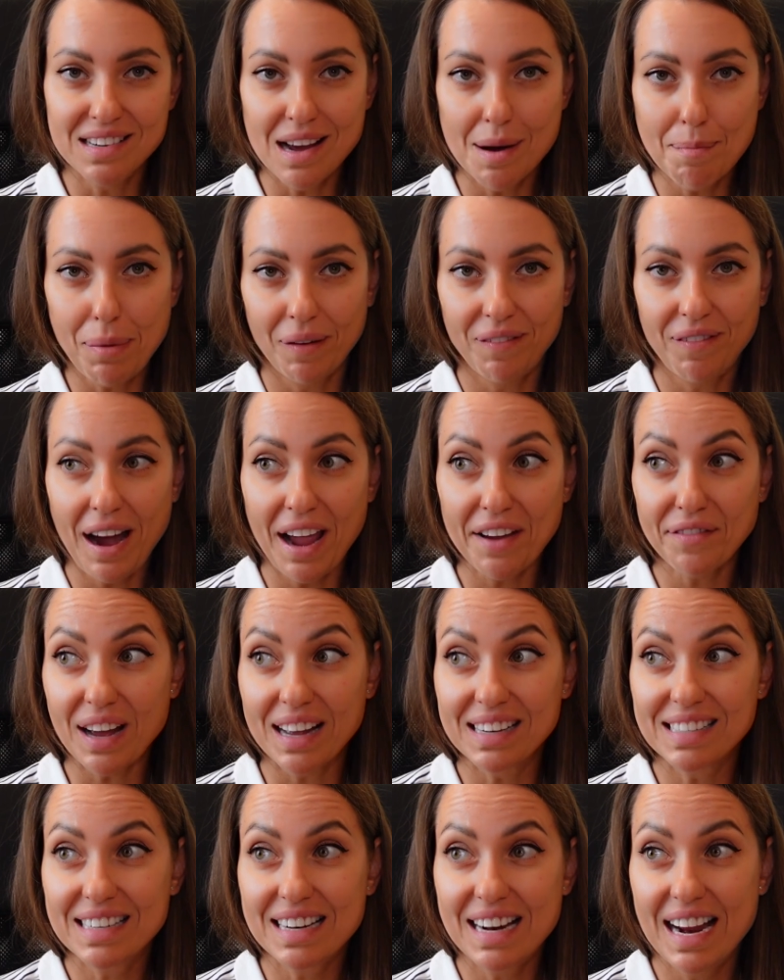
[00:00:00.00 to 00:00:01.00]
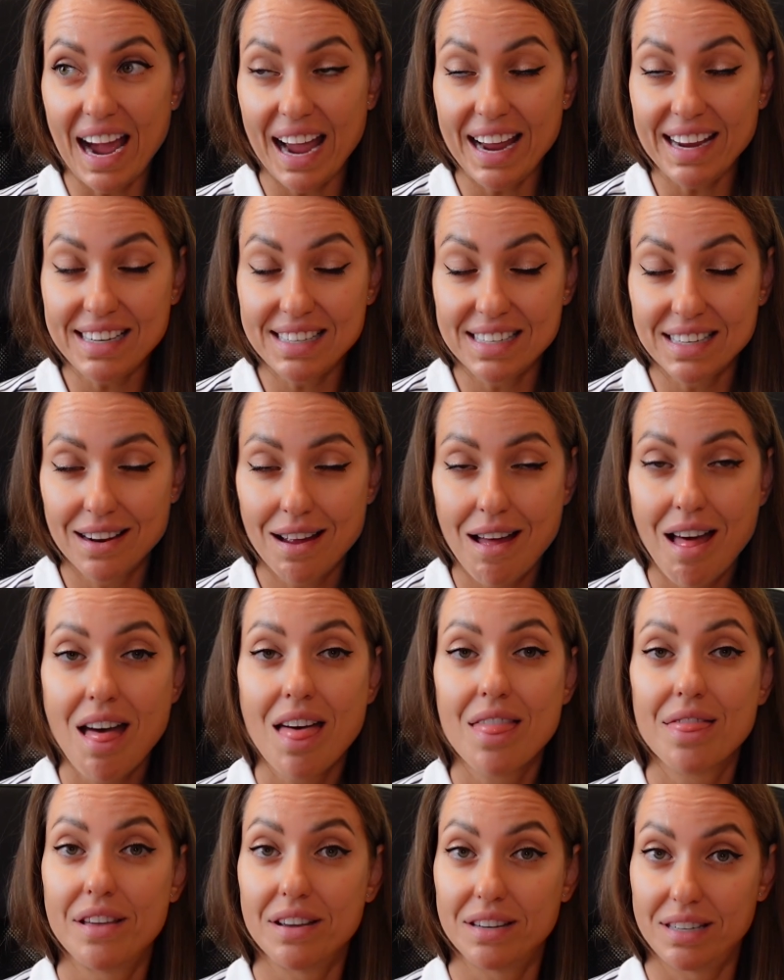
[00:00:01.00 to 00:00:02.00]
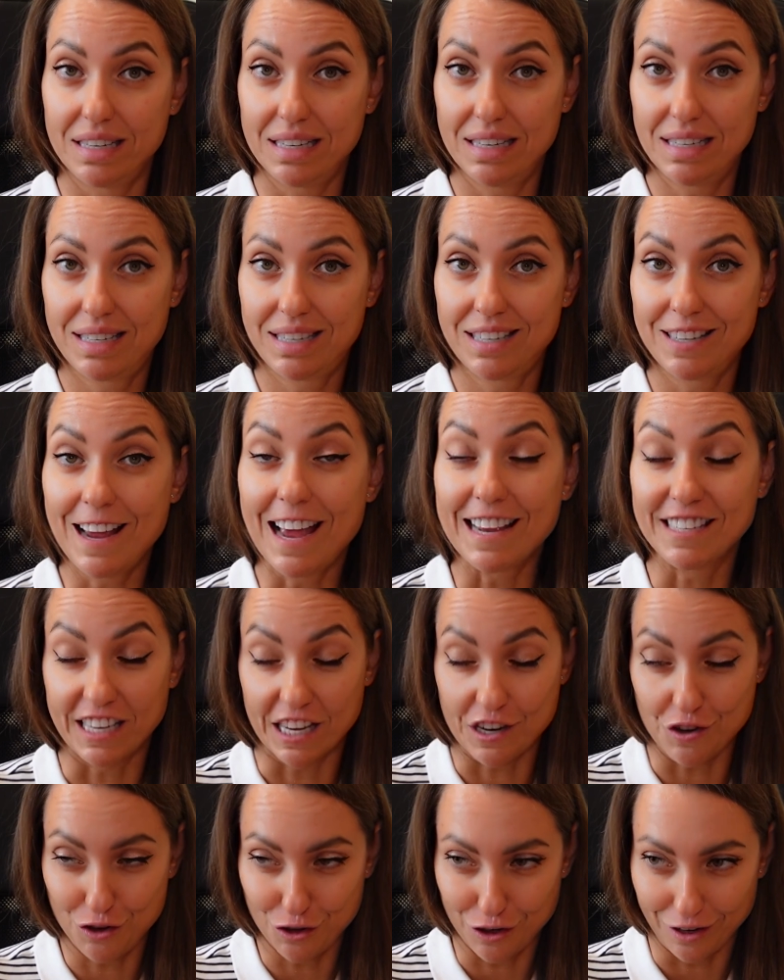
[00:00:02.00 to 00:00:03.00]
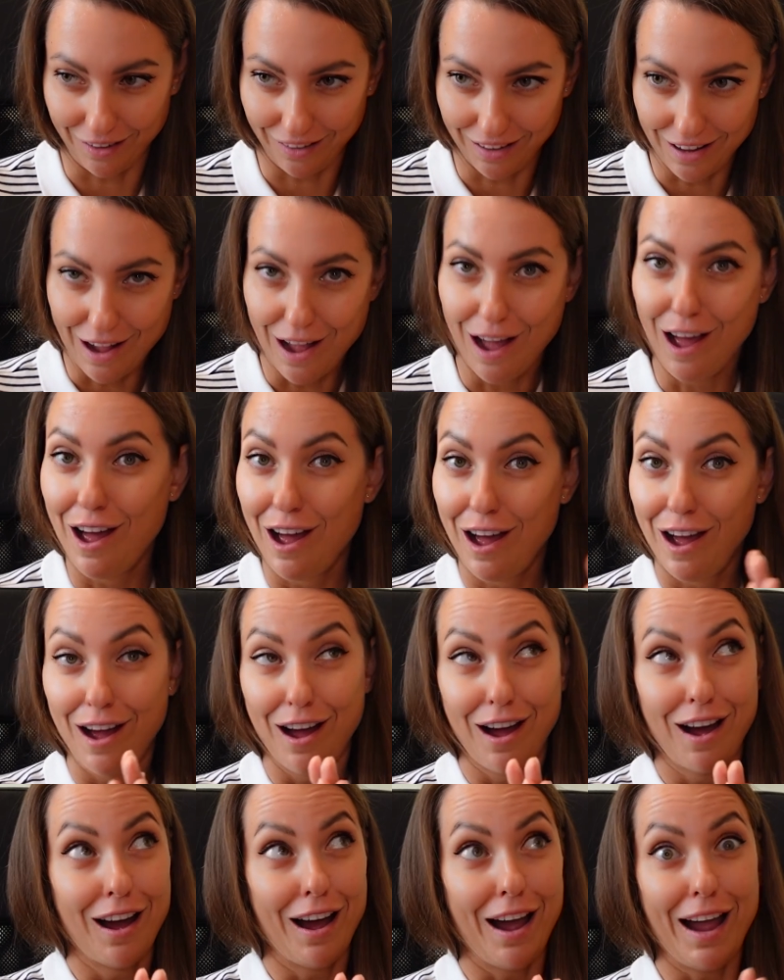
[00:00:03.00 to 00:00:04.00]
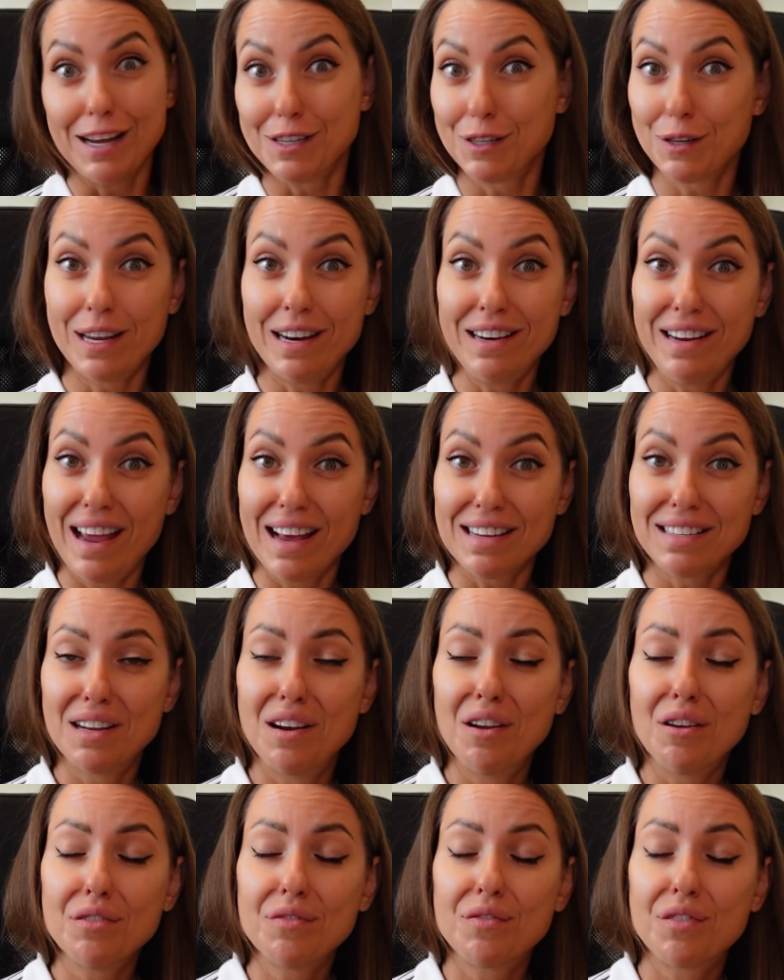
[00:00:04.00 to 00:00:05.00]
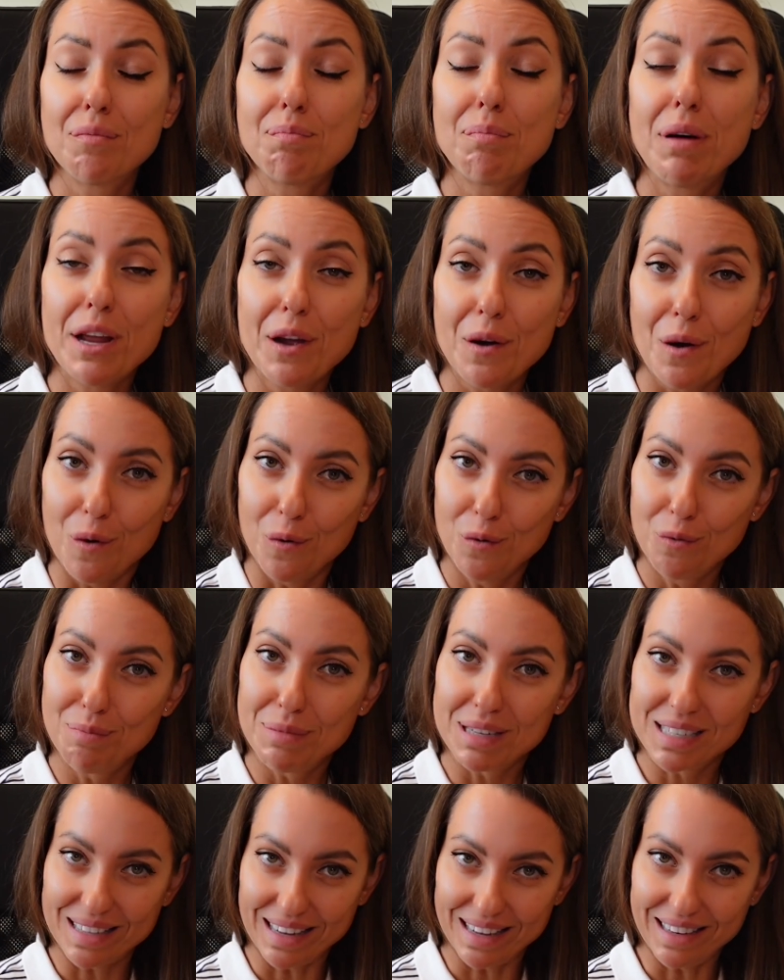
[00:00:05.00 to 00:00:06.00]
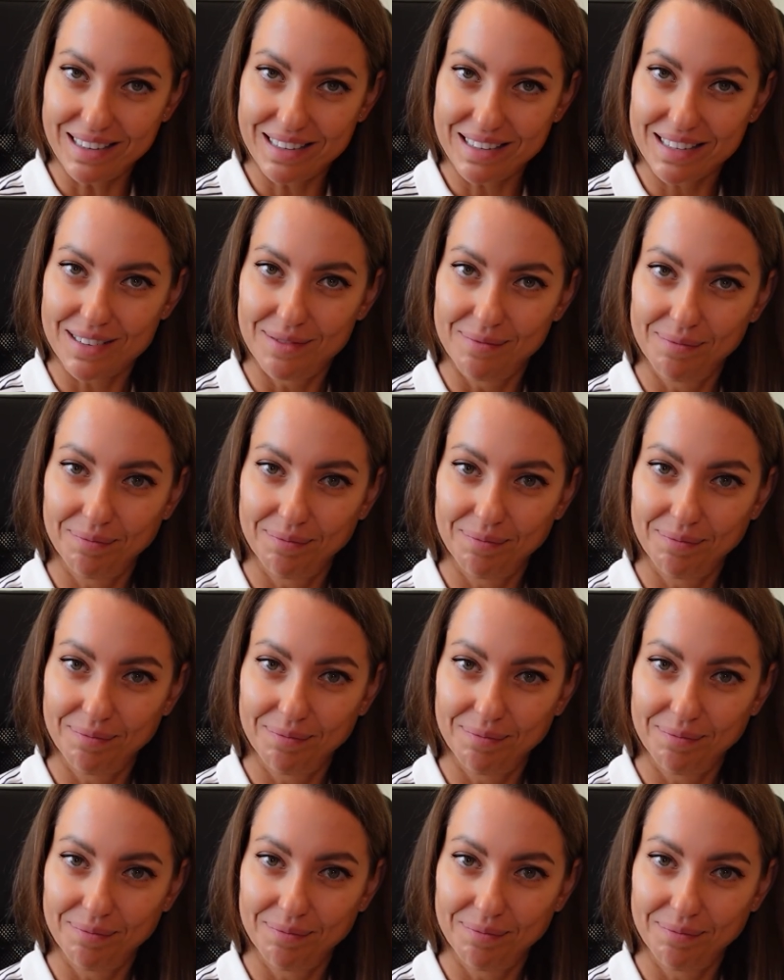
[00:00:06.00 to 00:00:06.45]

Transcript: number five, and guys, this is essential. As you can guess, learned from my own mistakes.